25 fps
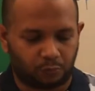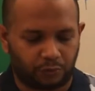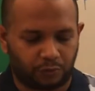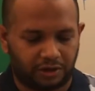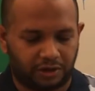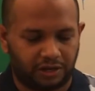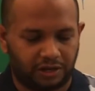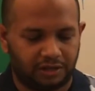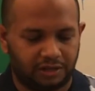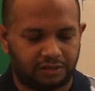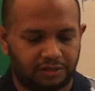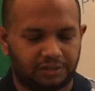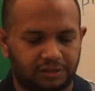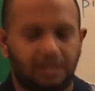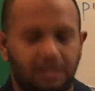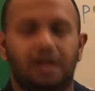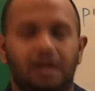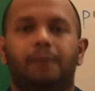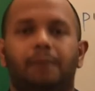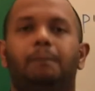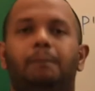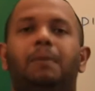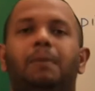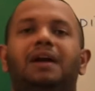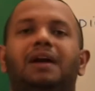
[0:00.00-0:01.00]
weight,
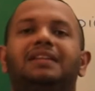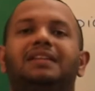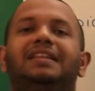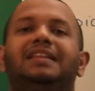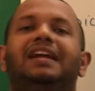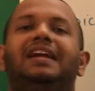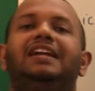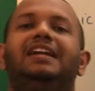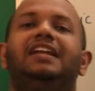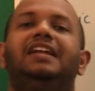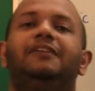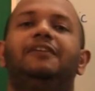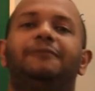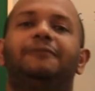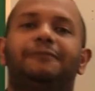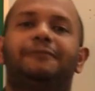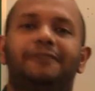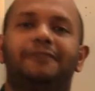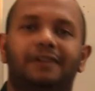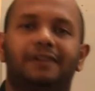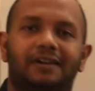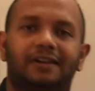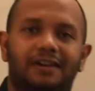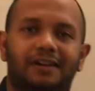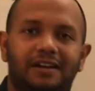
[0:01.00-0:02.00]
but they
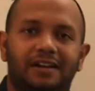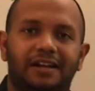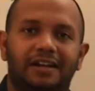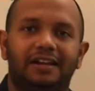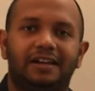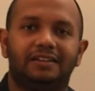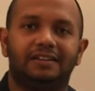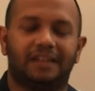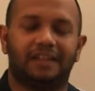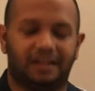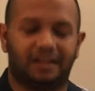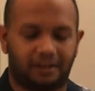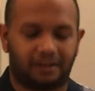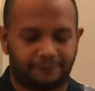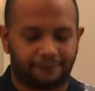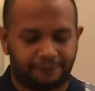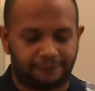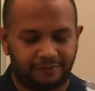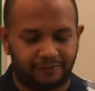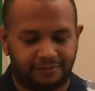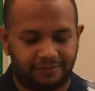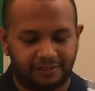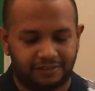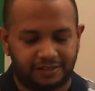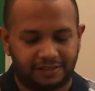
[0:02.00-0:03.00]
differ in their
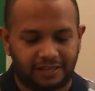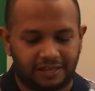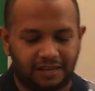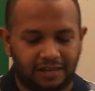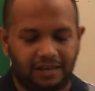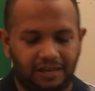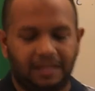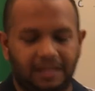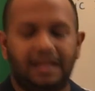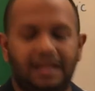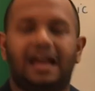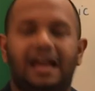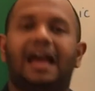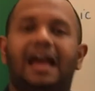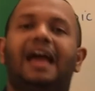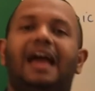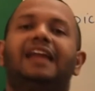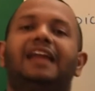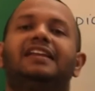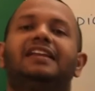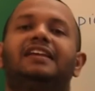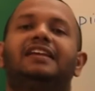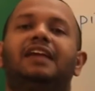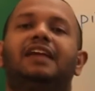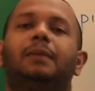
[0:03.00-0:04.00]
physical
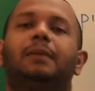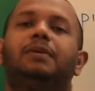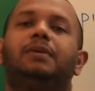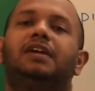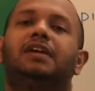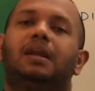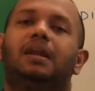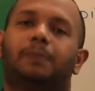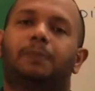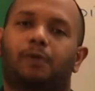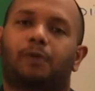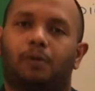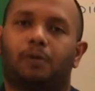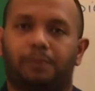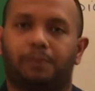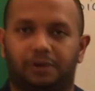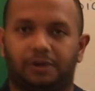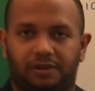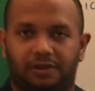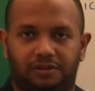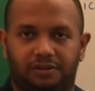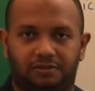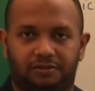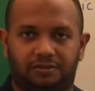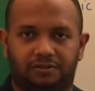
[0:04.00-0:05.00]
and chemical
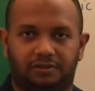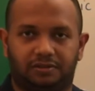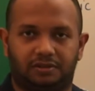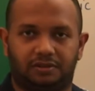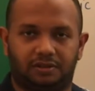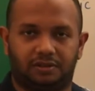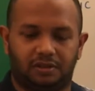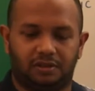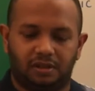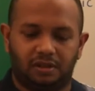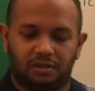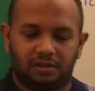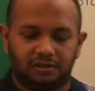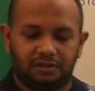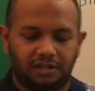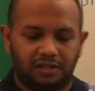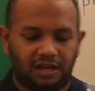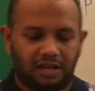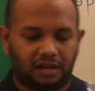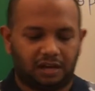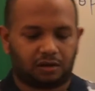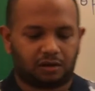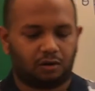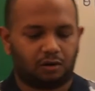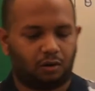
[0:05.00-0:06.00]
properties.
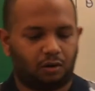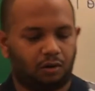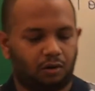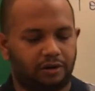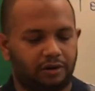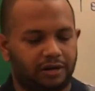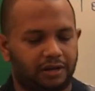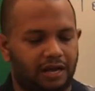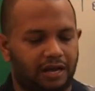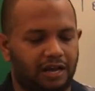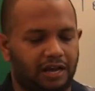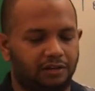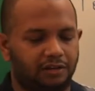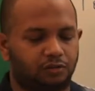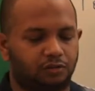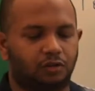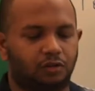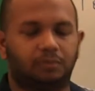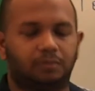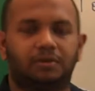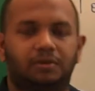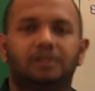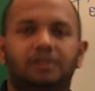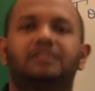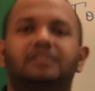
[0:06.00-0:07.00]
They are called
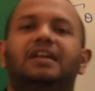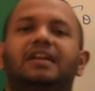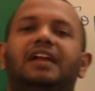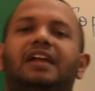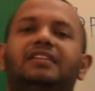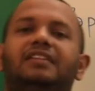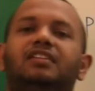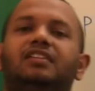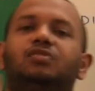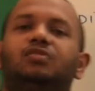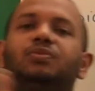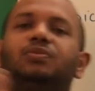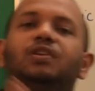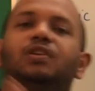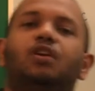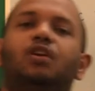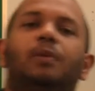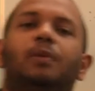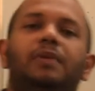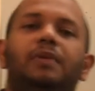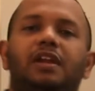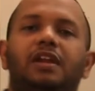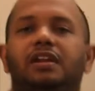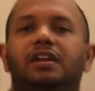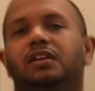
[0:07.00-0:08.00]
isomers, and this
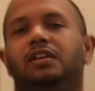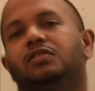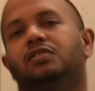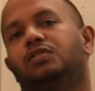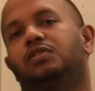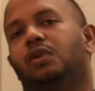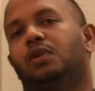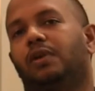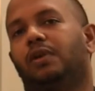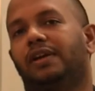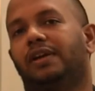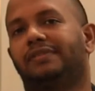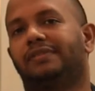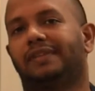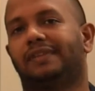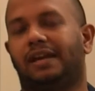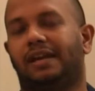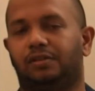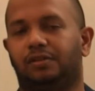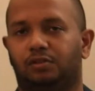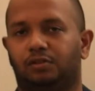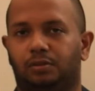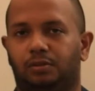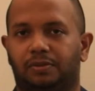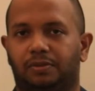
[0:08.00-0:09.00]
phenomenon is known as
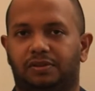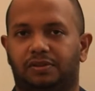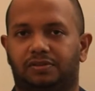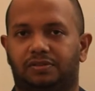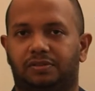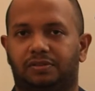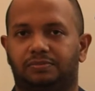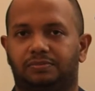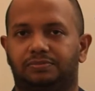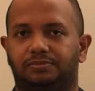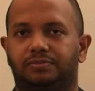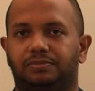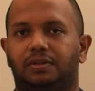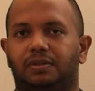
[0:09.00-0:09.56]
isomerism.